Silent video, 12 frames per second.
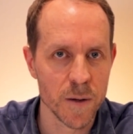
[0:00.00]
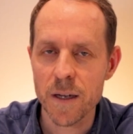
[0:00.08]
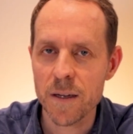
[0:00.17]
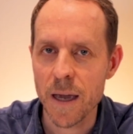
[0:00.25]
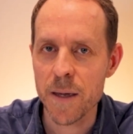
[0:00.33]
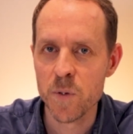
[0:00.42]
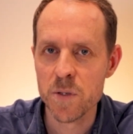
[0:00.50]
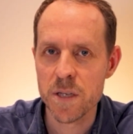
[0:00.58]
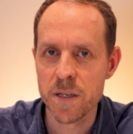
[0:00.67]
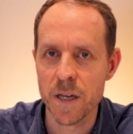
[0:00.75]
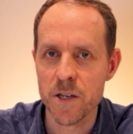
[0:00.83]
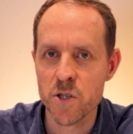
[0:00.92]
Their cables
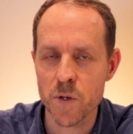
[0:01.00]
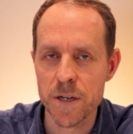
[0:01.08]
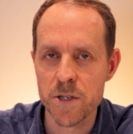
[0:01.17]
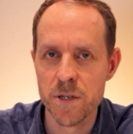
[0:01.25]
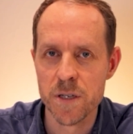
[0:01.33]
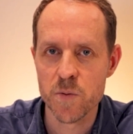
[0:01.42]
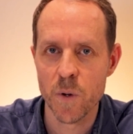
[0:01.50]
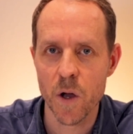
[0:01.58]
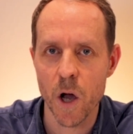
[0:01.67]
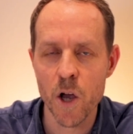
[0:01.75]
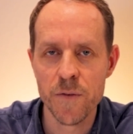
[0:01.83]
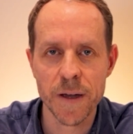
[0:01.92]
in their trenches were
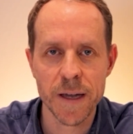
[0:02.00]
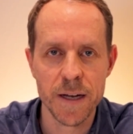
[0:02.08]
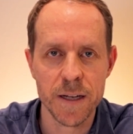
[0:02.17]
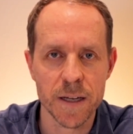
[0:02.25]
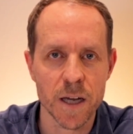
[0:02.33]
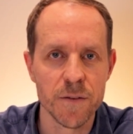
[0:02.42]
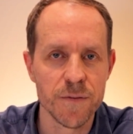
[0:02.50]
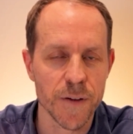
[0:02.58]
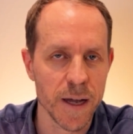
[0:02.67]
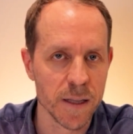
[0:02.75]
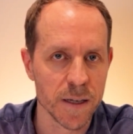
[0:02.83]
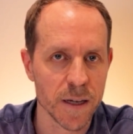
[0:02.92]
overheating and
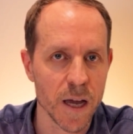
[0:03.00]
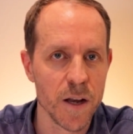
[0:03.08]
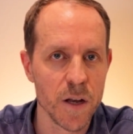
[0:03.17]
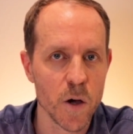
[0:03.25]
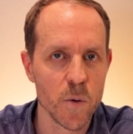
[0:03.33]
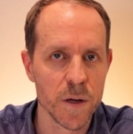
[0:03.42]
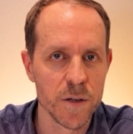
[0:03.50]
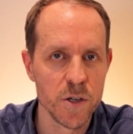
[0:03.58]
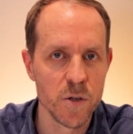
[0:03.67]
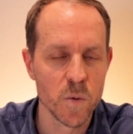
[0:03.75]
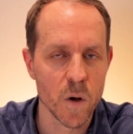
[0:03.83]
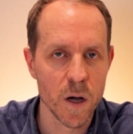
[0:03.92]
failing, and no one
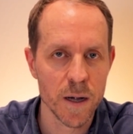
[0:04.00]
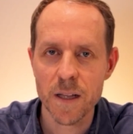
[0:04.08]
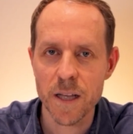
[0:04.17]
knew why. The